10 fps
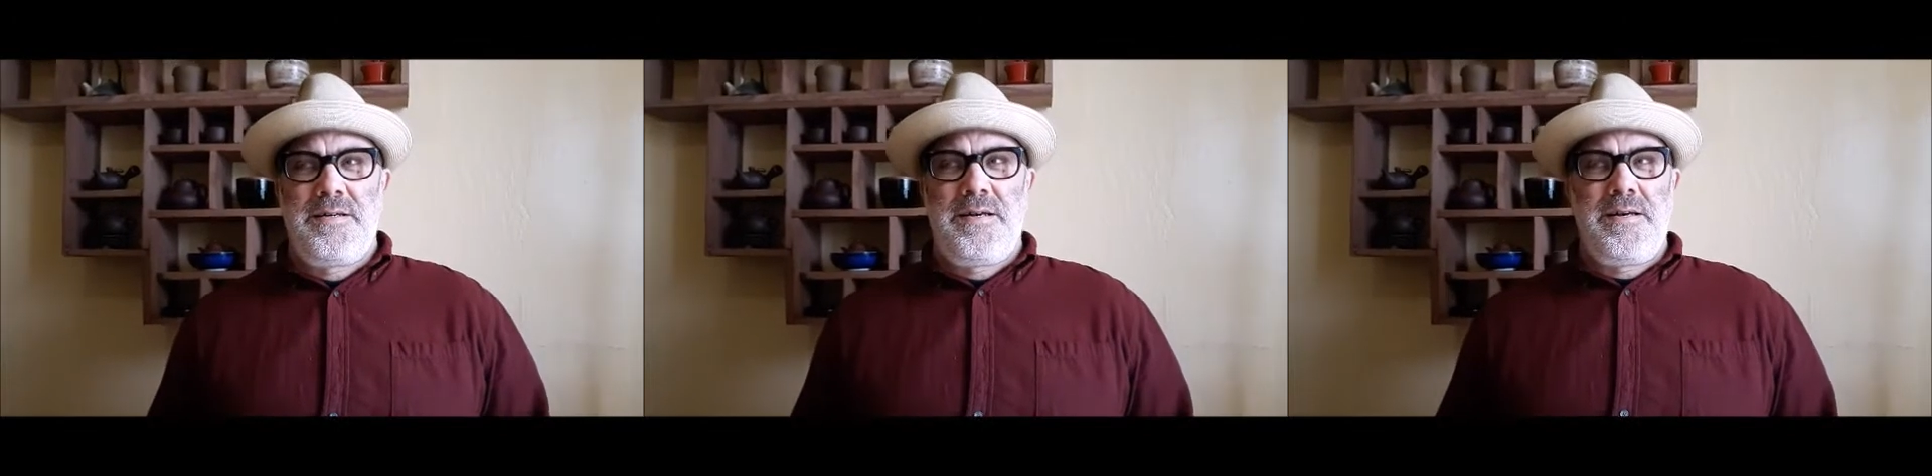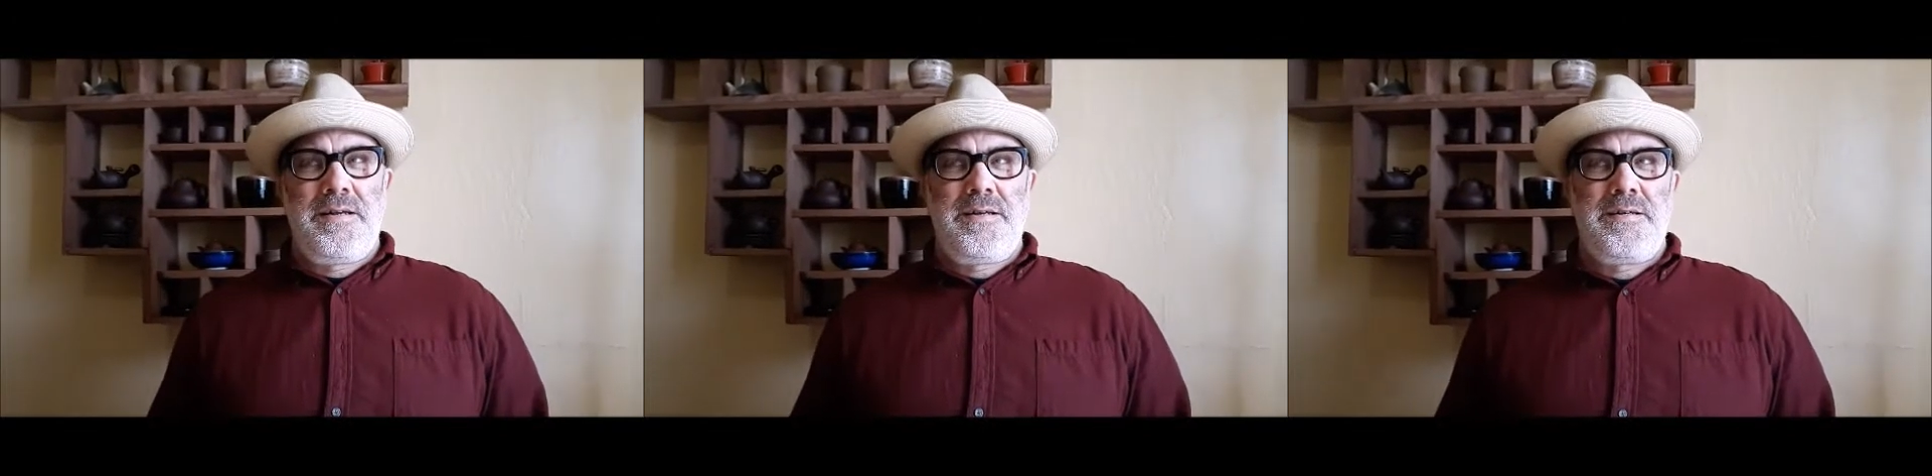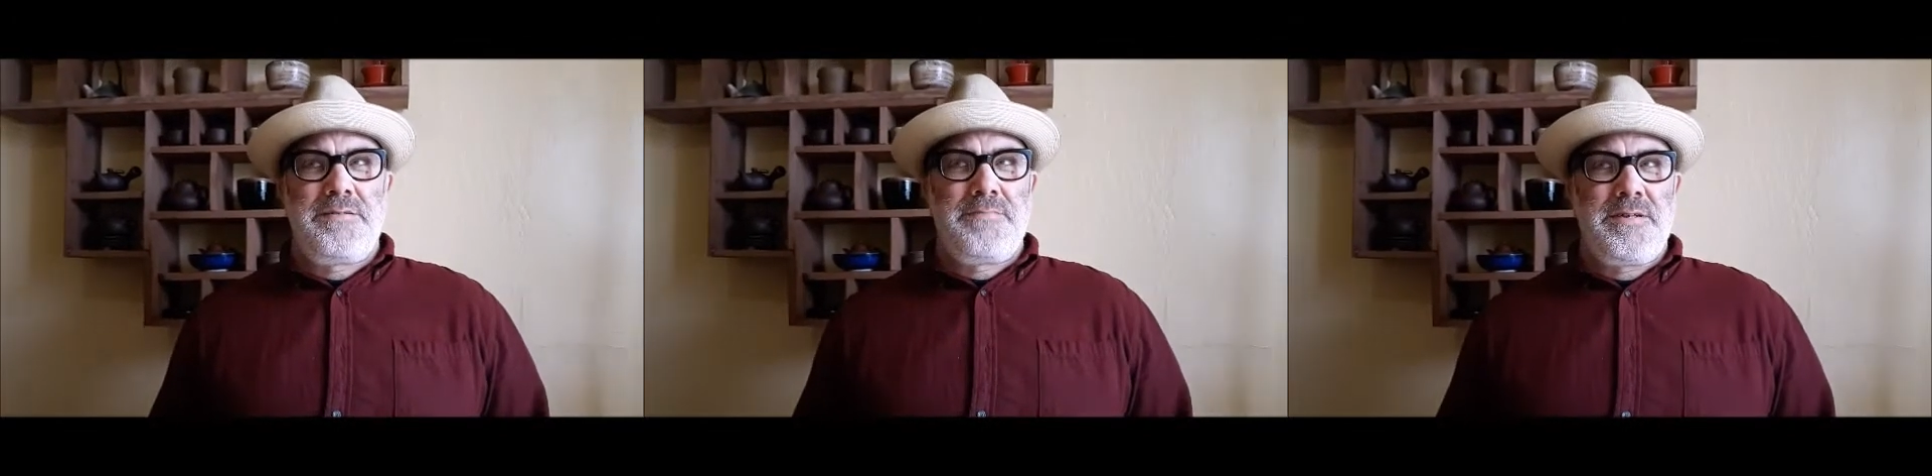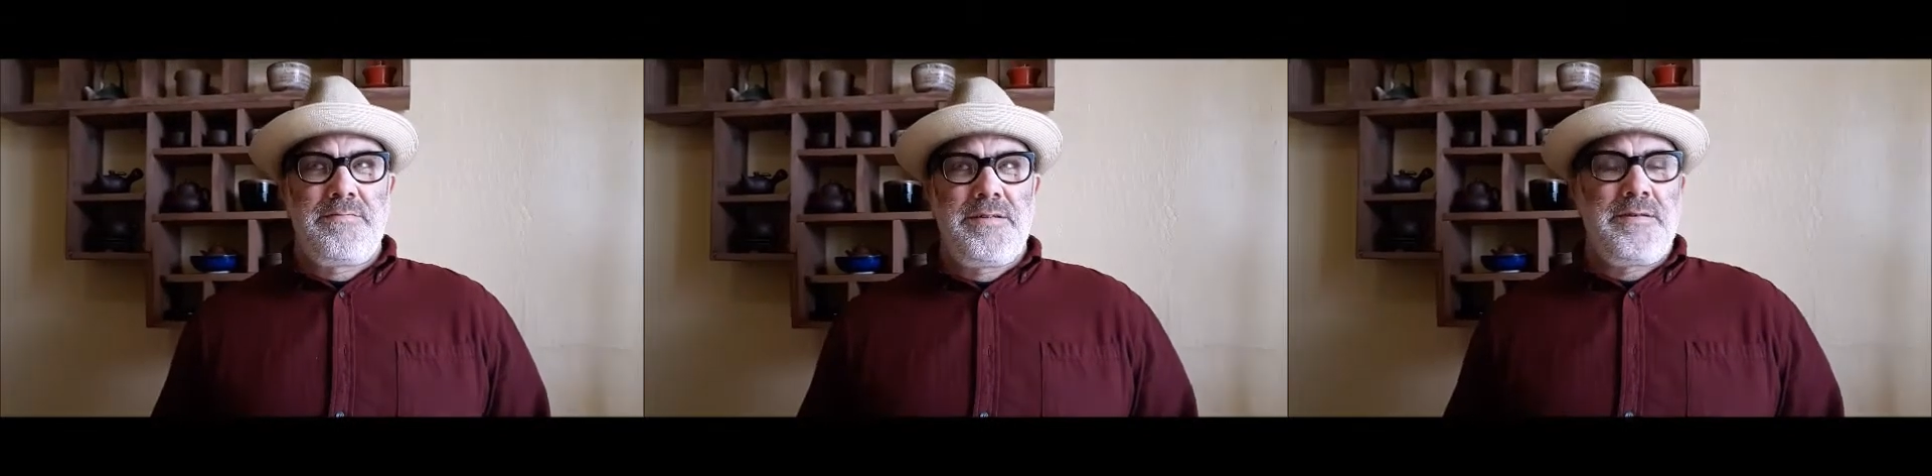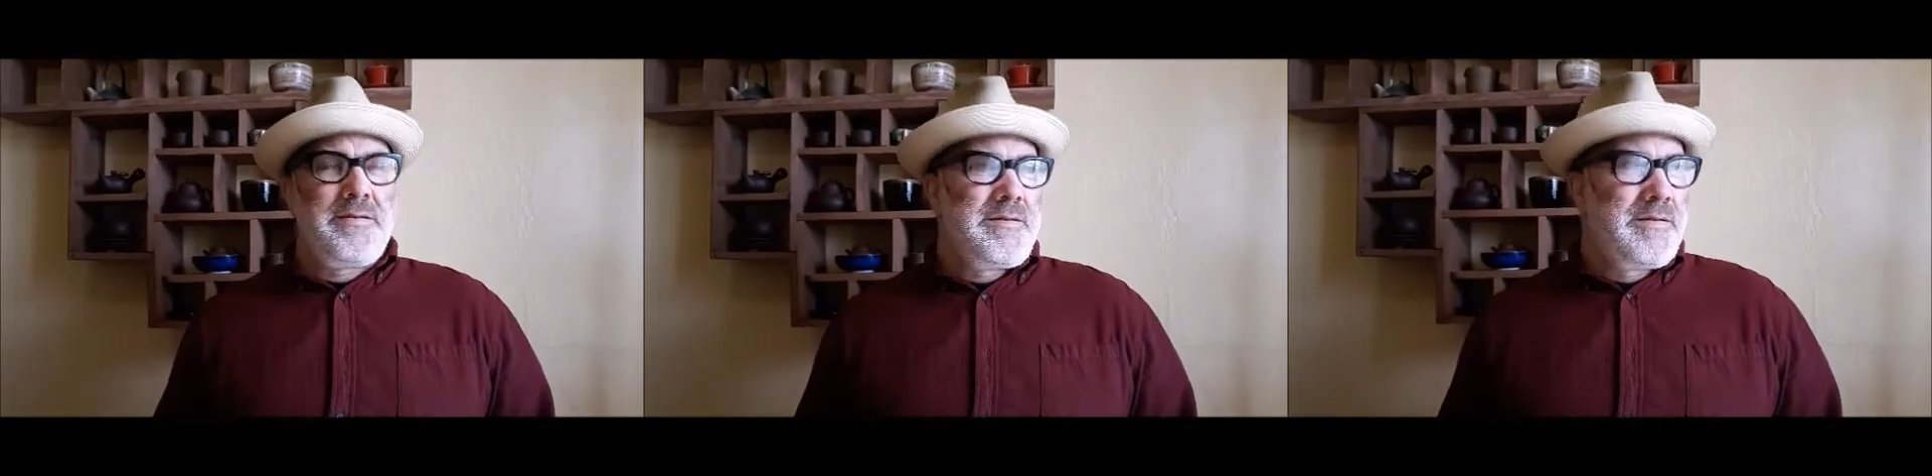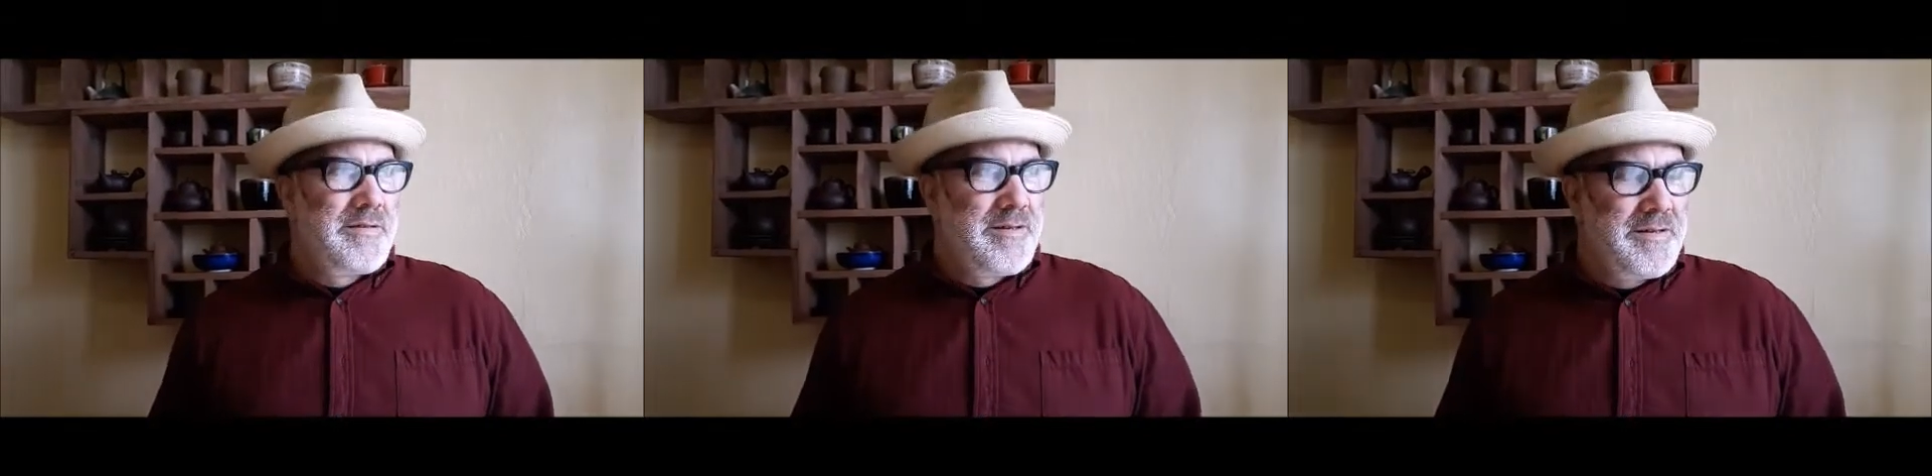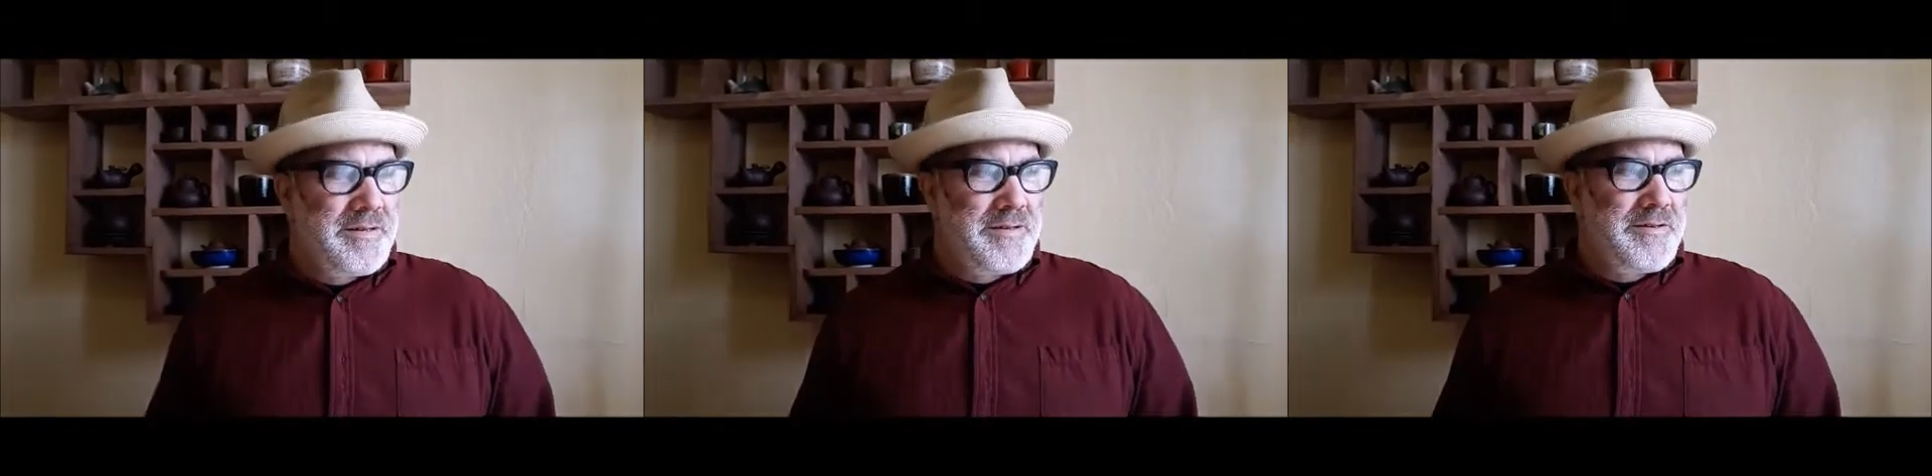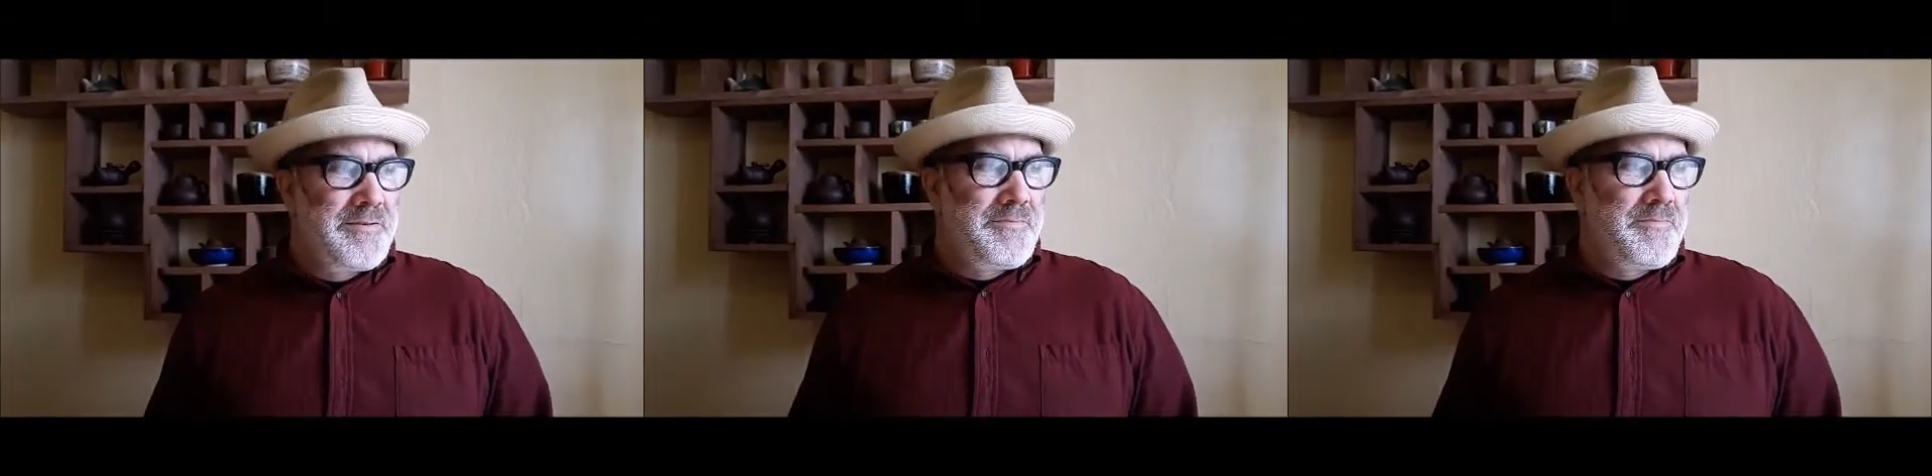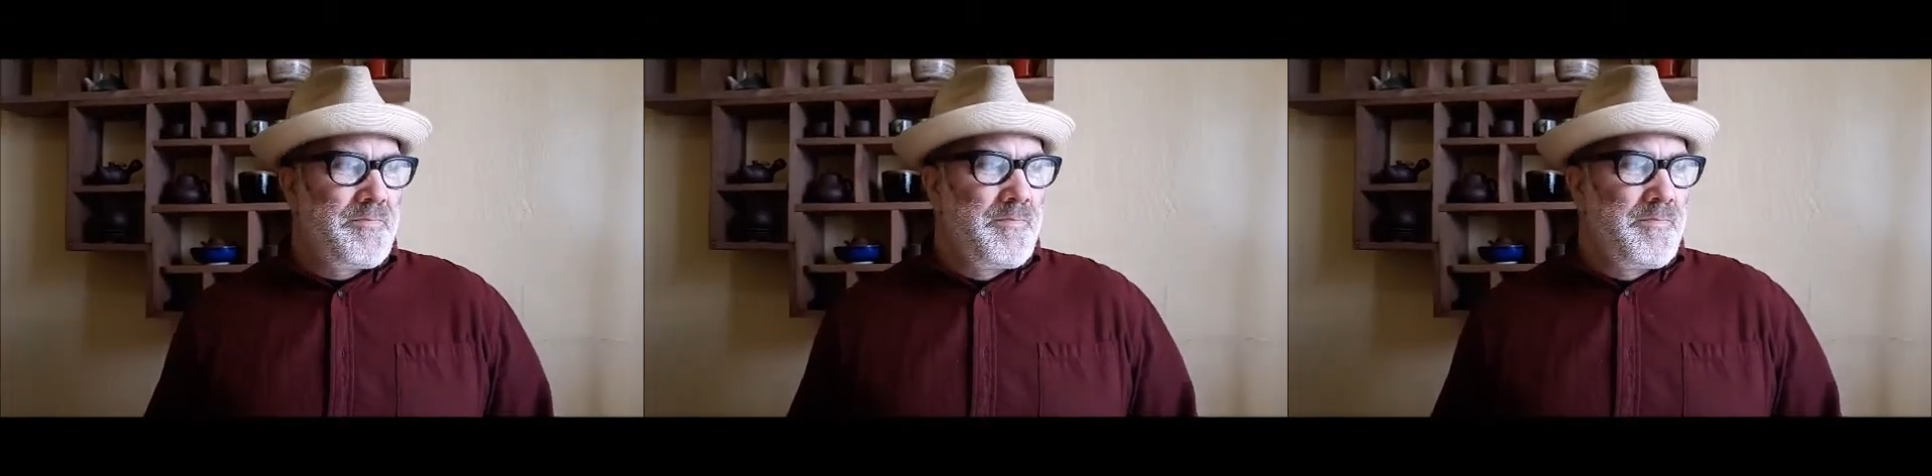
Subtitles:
80s maybe, and